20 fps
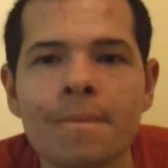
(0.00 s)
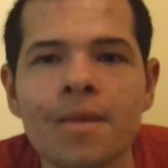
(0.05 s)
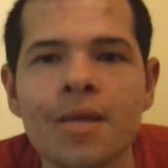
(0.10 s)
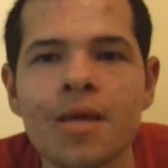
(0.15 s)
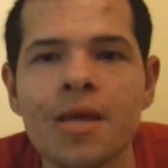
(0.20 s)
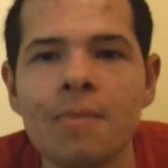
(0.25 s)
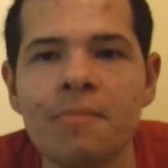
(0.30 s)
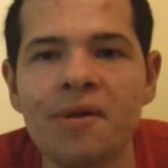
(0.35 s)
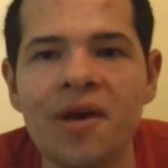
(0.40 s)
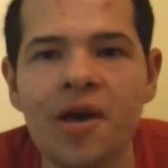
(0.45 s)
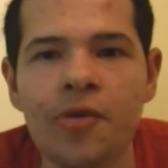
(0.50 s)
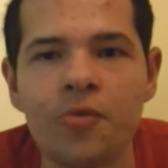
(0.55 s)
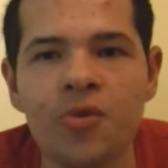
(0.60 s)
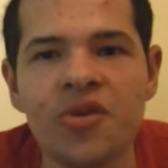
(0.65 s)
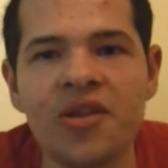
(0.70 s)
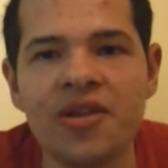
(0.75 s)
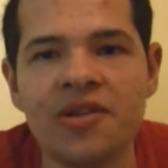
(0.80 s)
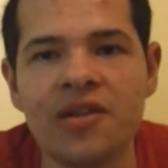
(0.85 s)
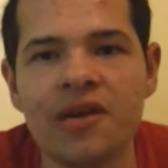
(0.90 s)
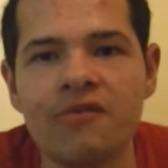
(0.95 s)
But I
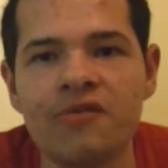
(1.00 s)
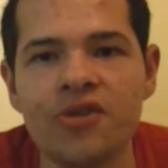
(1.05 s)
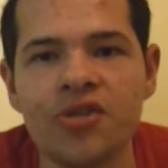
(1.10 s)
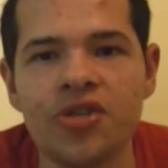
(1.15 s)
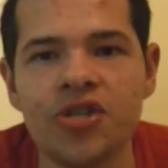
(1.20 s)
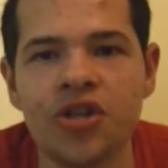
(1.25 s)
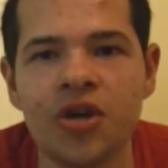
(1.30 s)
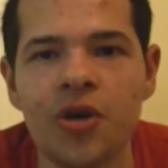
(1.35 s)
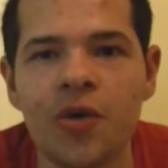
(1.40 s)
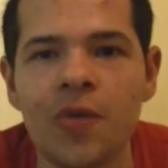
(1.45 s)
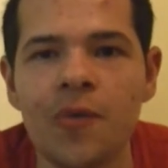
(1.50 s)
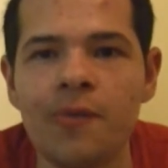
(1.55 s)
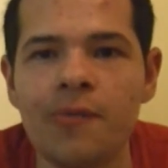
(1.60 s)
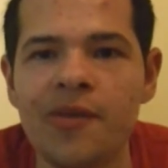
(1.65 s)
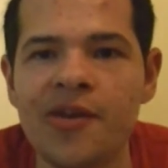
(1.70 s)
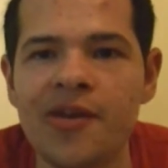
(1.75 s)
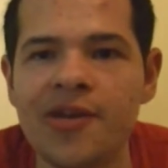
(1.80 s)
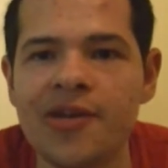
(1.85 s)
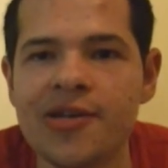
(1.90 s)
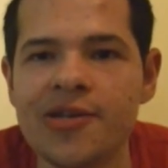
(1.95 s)
really love this show,
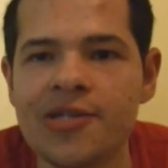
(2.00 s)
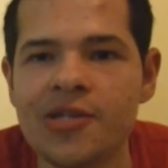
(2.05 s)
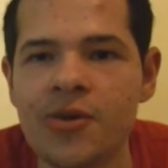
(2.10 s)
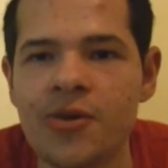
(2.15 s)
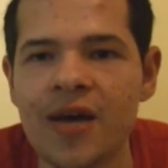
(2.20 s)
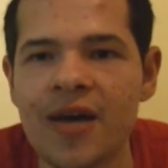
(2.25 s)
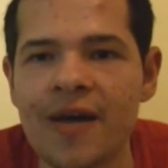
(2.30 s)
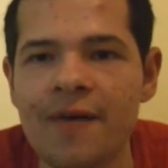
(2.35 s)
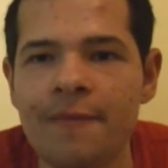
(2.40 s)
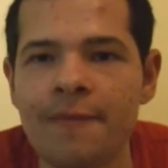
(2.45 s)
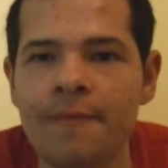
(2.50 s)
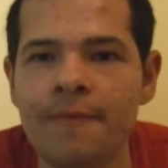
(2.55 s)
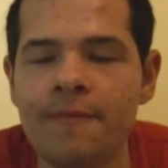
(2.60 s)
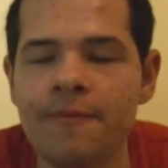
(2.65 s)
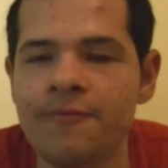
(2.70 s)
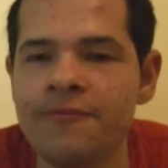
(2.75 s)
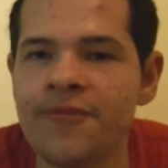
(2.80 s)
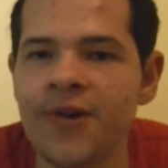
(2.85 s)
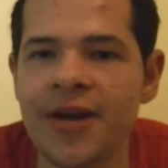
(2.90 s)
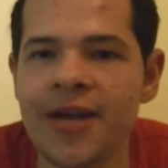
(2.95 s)
because you have
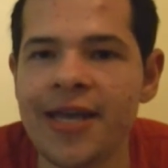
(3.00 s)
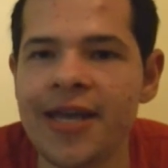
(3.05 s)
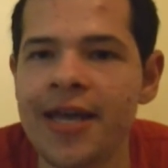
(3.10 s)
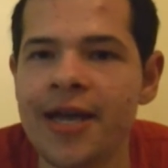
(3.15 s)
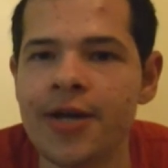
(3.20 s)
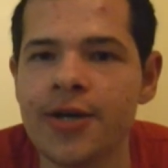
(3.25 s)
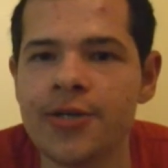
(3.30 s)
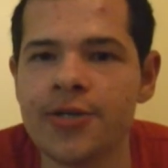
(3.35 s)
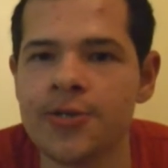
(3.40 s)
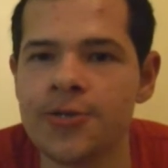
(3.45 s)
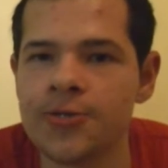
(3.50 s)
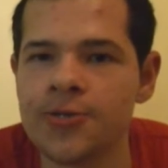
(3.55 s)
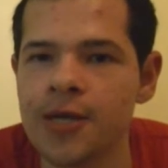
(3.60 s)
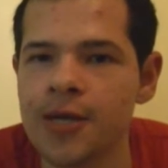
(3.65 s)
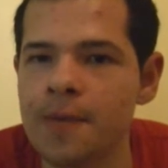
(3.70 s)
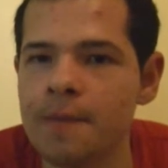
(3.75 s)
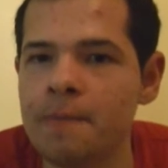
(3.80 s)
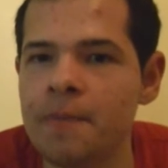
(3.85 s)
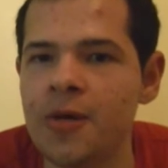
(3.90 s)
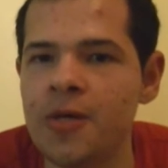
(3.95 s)
funny characters
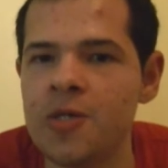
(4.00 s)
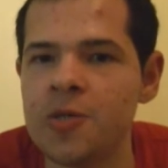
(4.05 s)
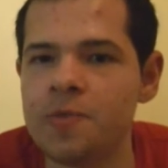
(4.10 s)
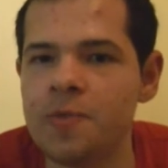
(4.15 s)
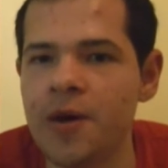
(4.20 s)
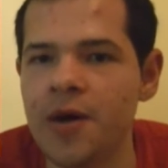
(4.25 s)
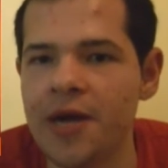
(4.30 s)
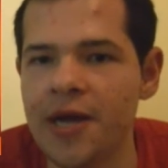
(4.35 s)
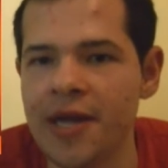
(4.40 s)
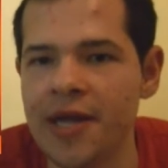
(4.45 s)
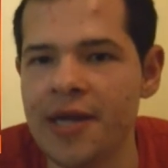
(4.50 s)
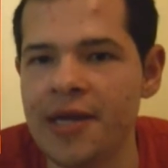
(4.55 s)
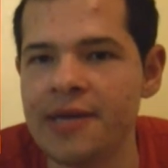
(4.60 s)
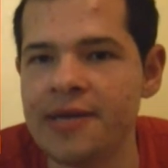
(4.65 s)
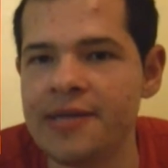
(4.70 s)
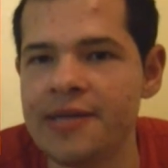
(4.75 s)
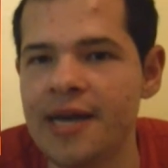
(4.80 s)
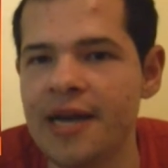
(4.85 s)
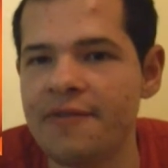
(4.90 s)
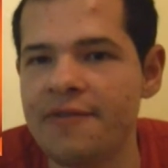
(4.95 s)
like Bugs Bunny,
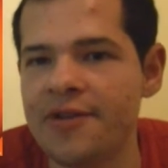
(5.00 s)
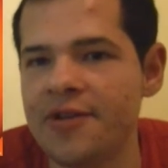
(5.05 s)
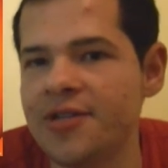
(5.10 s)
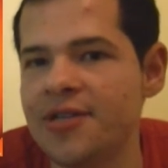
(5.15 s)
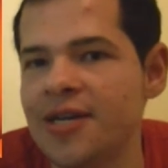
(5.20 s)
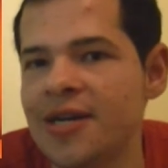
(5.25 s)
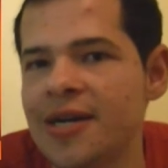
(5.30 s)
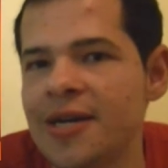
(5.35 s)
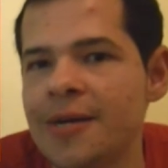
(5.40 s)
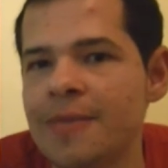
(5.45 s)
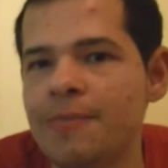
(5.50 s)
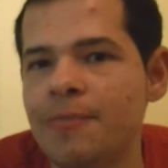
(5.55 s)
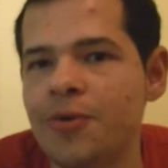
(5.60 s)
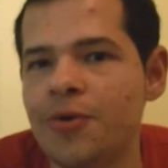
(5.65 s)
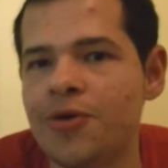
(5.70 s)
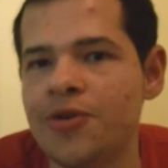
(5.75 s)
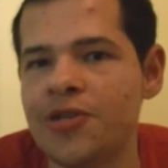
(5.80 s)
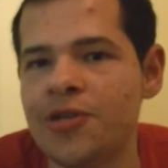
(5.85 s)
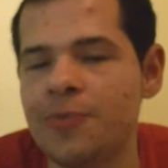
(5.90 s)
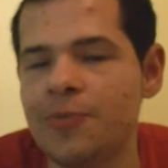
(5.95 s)
Daffy Duck,
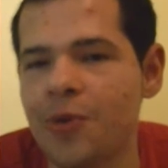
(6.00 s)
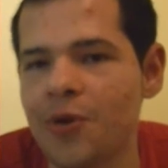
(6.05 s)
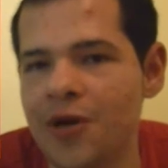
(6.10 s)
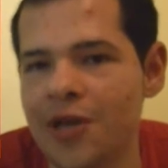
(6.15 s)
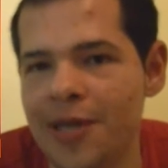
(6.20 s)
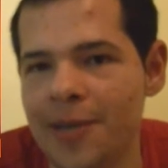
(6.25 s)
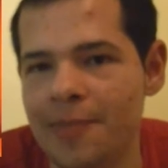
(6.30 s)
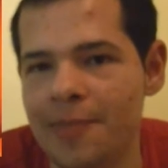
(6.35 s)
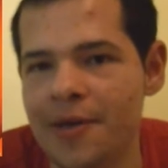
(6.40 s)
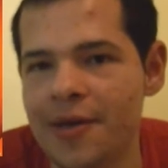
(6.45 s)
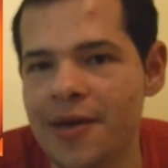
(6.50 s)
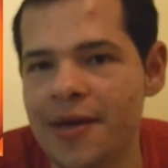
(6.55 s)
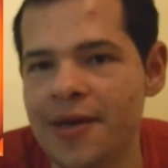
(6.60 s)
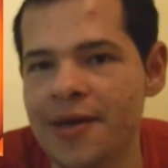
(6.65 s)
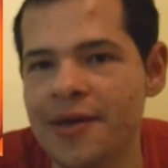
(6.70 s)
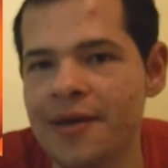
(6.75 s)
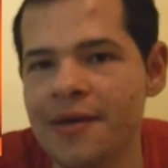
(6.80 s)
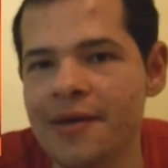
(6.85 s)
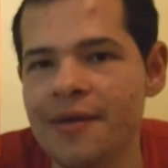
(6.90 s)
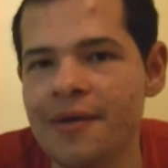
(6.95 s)
Porky
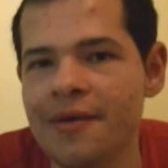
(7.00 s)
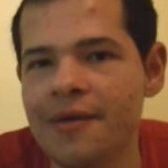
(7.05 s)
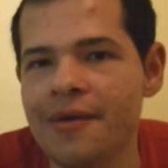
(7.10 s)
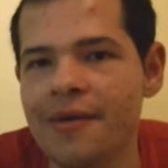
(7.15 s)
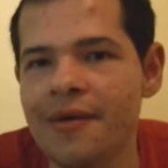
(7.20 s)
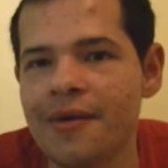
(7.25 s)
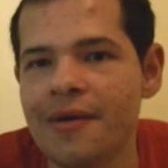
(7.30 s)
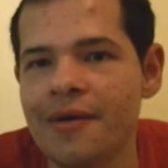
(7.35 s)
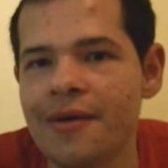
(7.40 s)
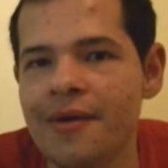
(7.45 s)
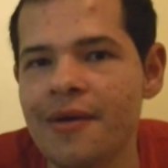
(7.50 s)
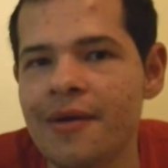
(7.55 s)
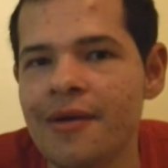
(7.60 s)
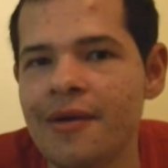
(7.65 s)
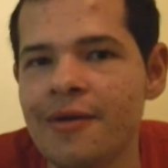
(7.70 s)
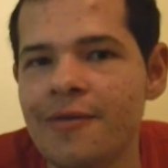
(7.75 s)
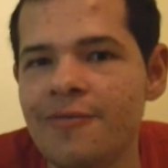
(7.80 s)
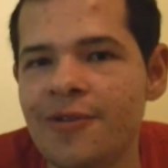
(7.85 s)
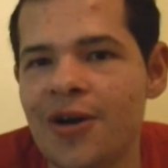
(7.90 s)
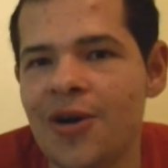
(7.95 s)
Pig,
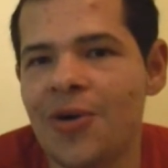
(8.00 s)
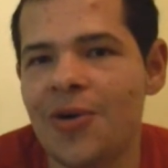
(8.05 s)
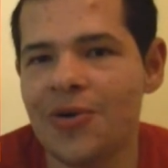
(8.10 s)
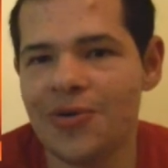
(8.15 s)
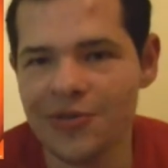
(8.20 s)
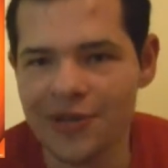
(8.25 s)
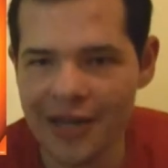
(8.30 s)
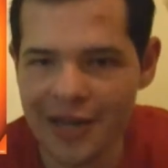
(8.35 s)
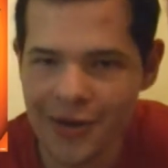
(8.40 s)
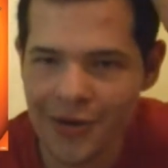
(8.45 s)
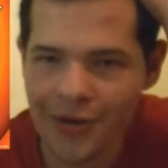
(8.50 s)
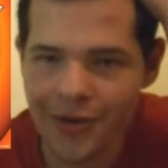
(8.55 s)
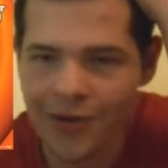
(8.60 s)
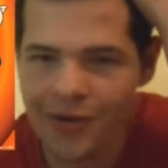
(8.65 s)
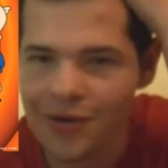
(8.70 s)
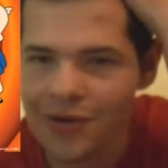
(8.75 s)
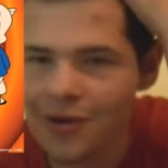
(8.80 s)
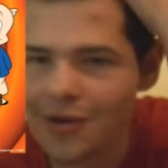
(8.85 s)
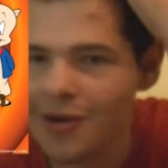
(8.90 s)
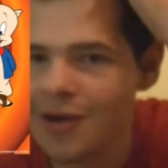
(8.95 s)
Foghorn
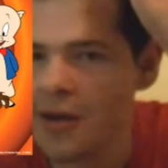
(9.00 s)
Leghorn.